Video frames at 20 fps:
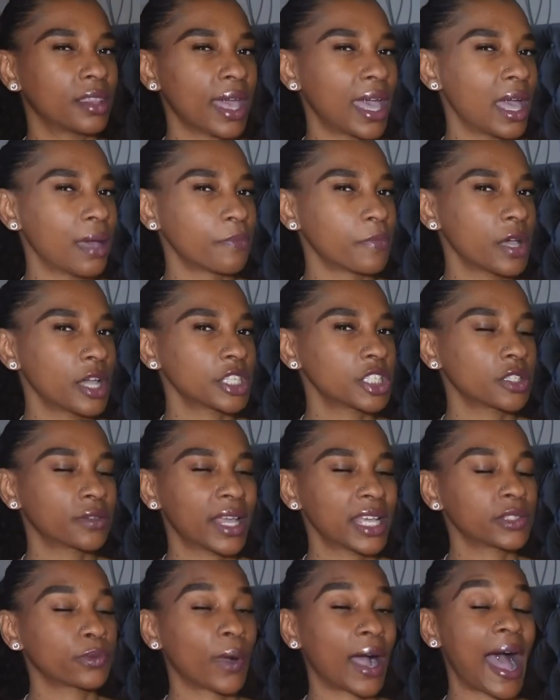that much so
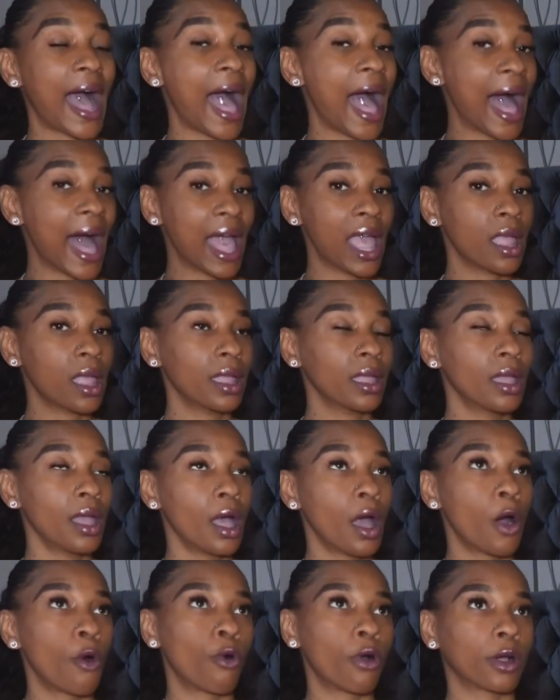that's why I
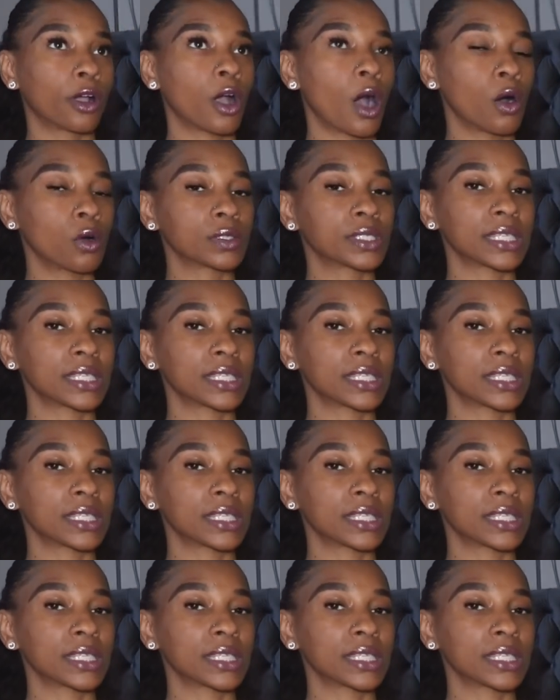will go